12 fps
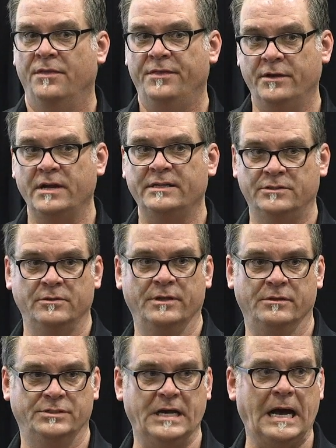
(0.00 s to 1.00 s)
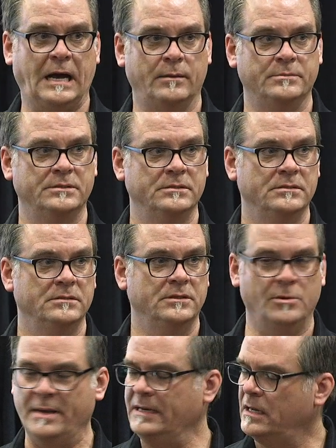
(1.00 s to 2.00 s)
they're not doing their jobs.
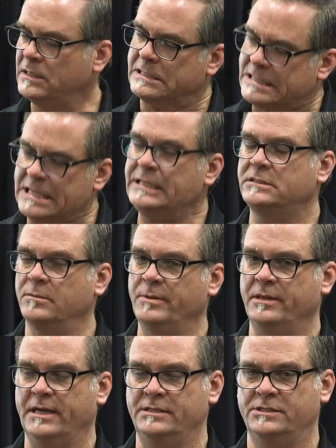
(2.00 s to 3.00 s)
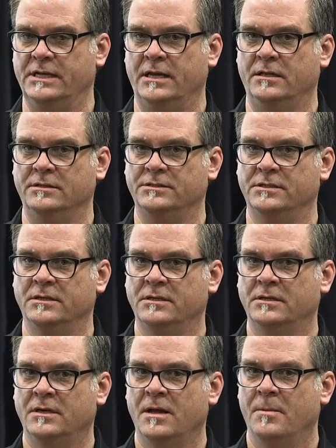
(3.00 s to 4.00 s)
You may not like to be that challenged,
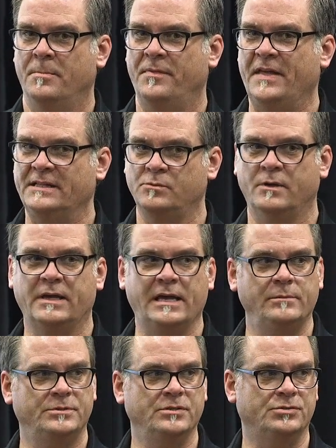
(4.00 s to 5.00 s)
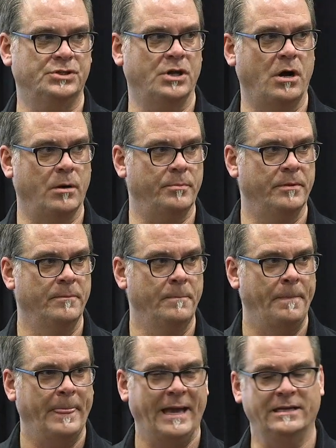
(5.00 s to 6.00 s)
but that's what keeps you sharp.
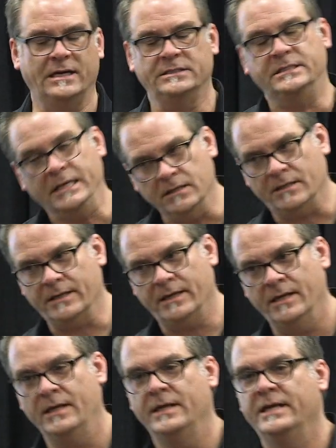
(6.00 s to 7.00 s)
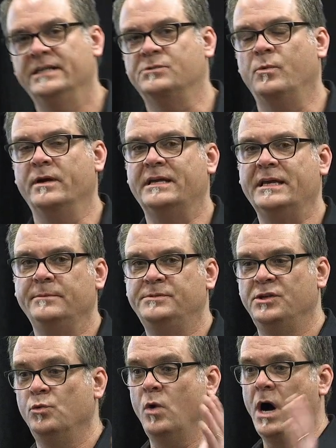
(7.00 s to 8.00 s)
And ideally, it's what
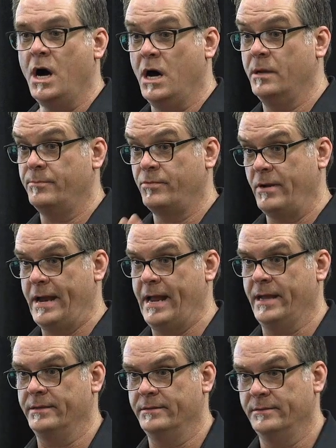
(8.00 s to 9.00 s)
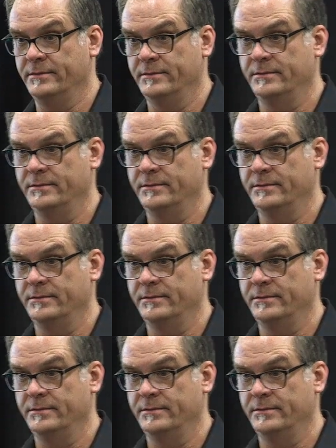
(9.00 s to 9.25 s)
keeps you on brand.